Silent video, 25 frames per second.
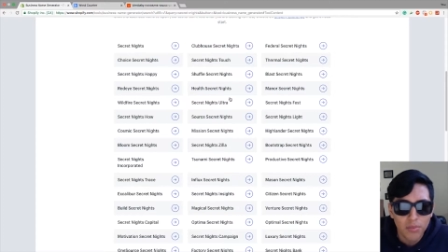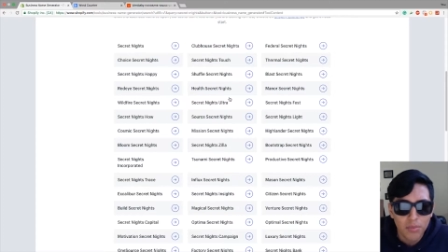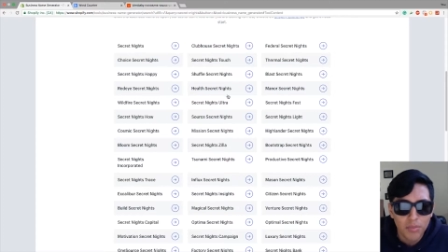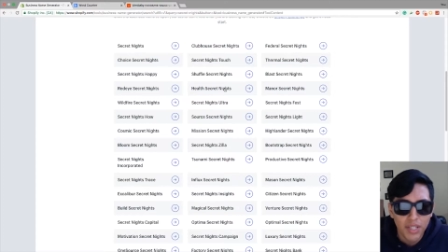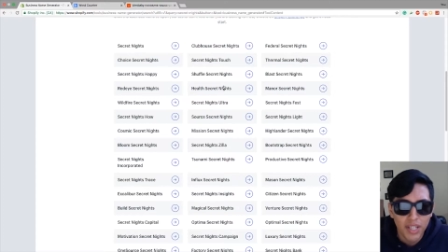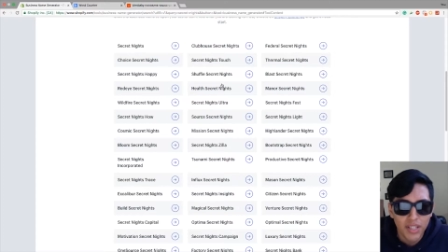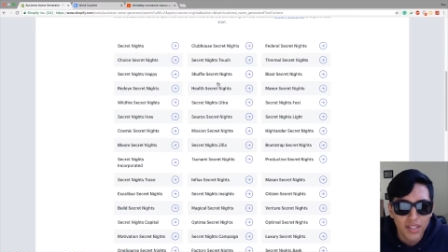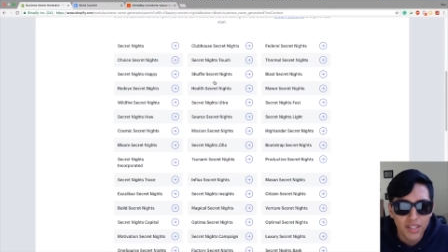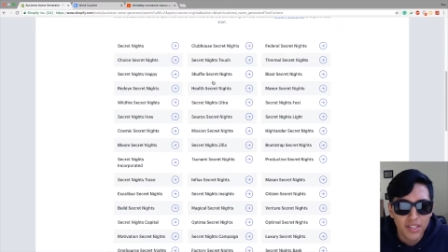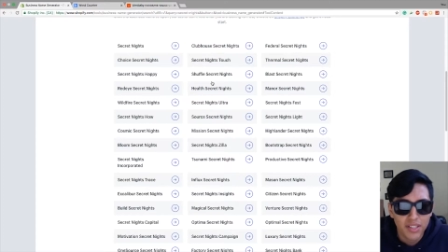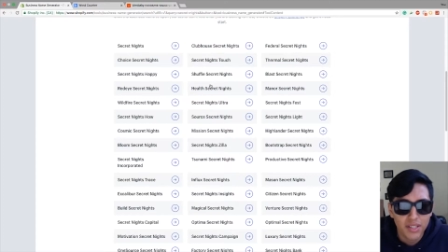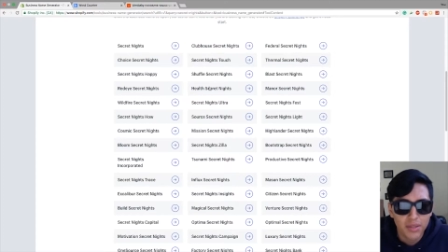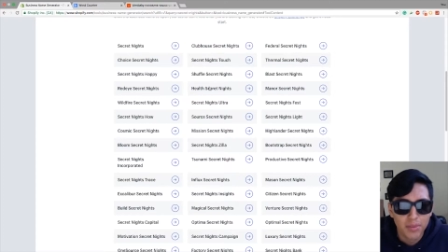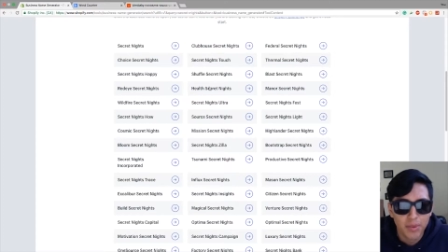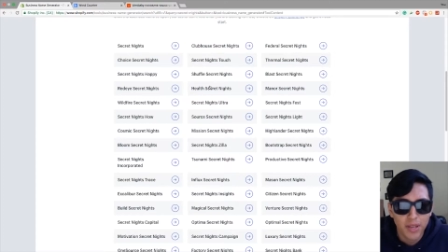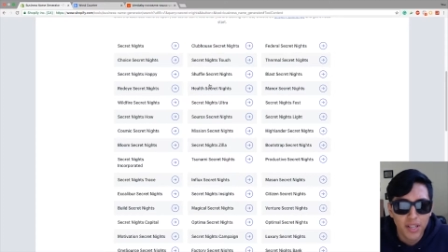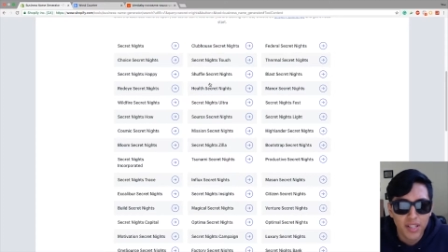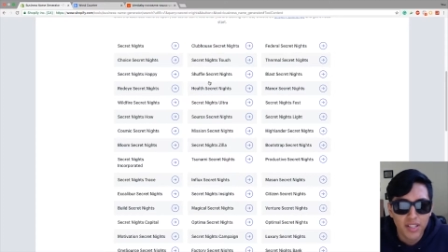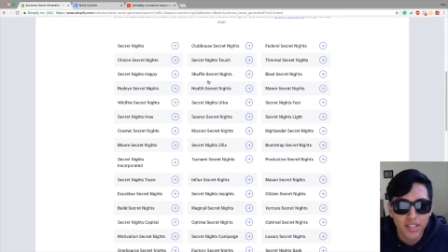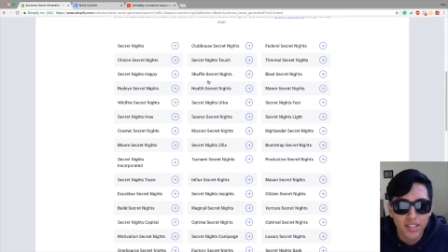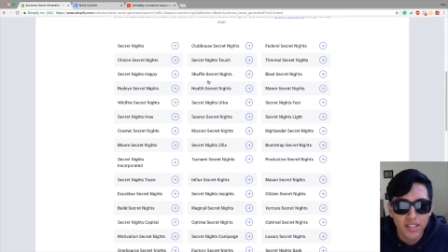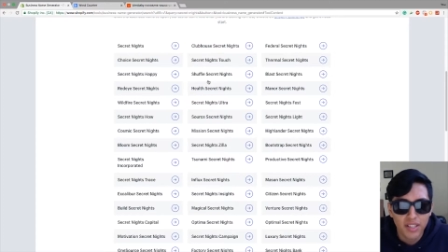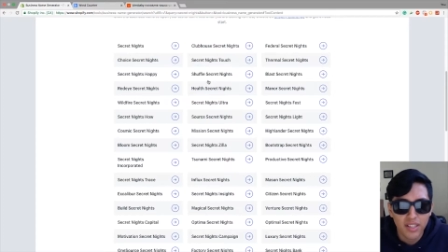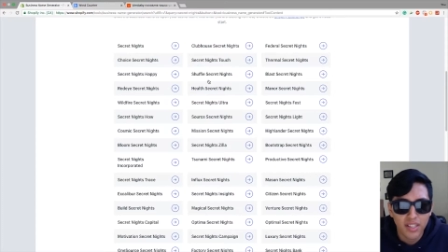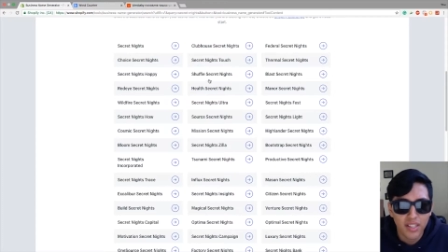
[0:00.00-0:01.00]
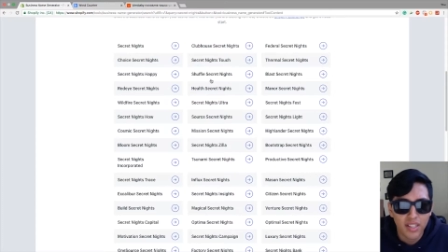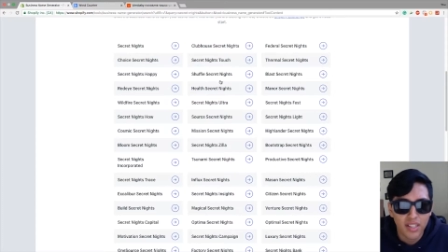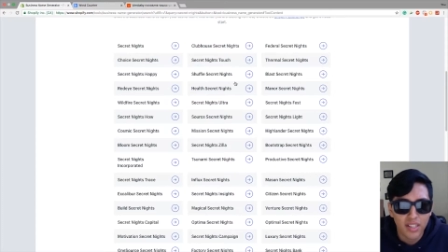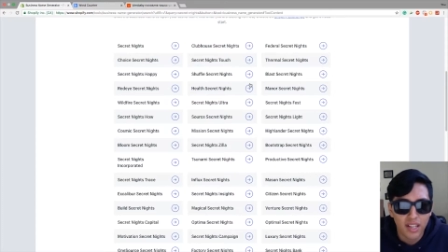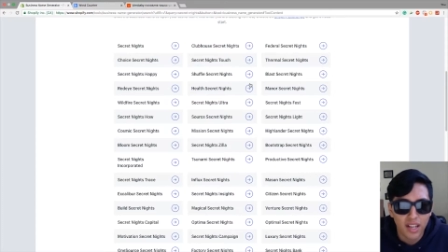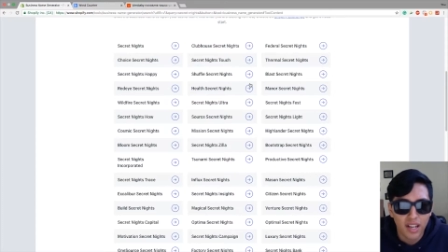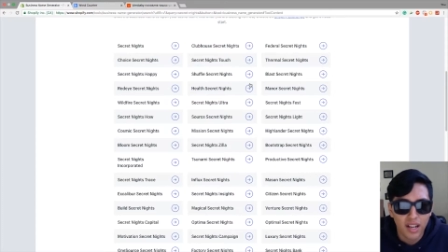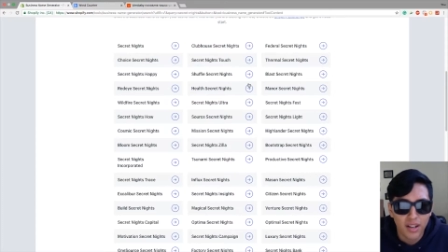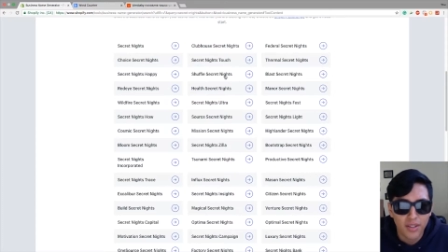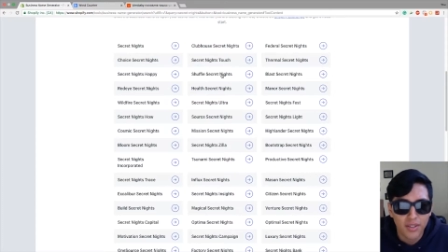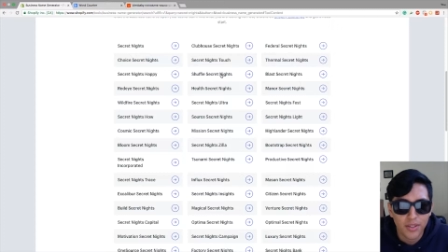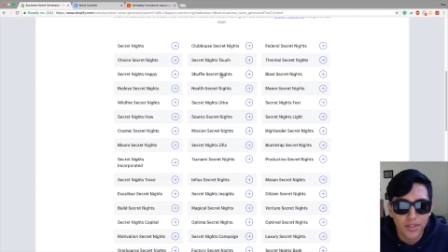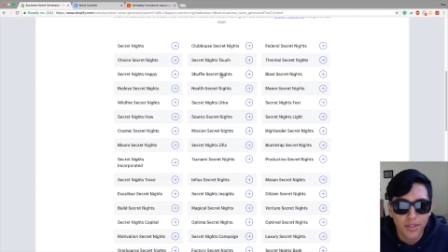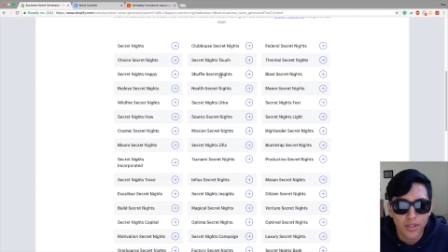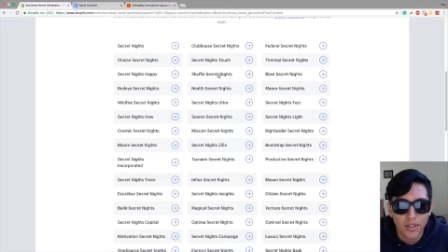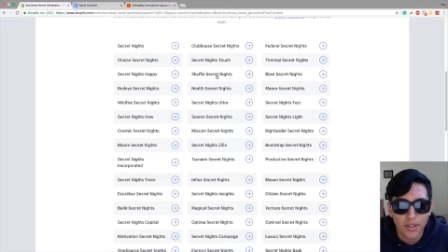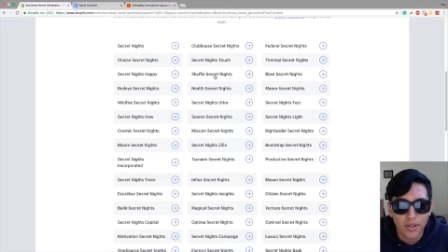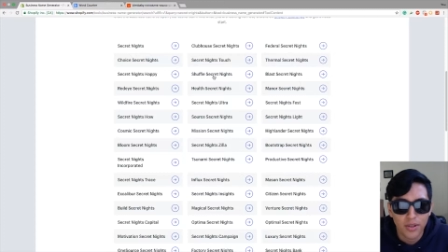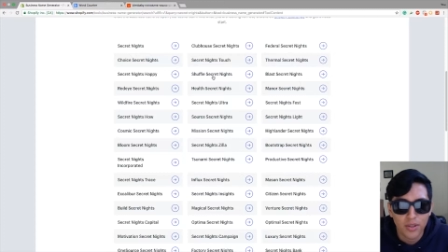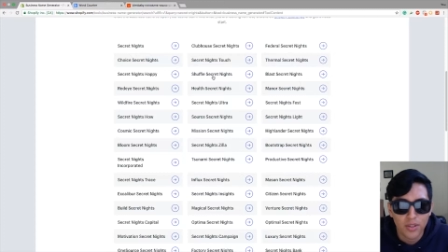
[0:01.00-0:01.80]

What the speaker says: Yeah, this is basically how you go.